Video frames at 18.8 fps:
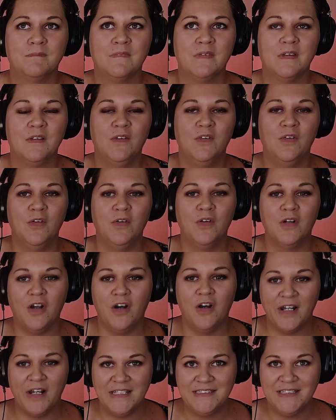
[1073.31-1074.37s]
Oh
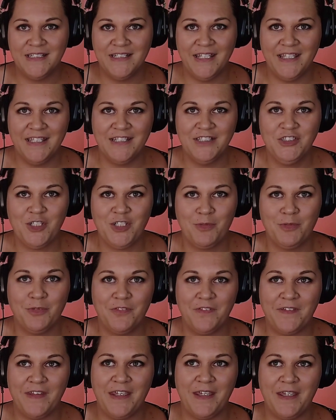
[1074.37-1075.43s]
god, he's gonna get in trouble for
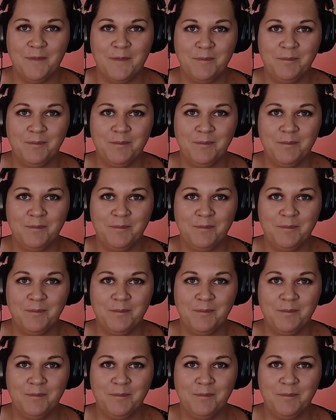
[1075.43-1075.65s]
that.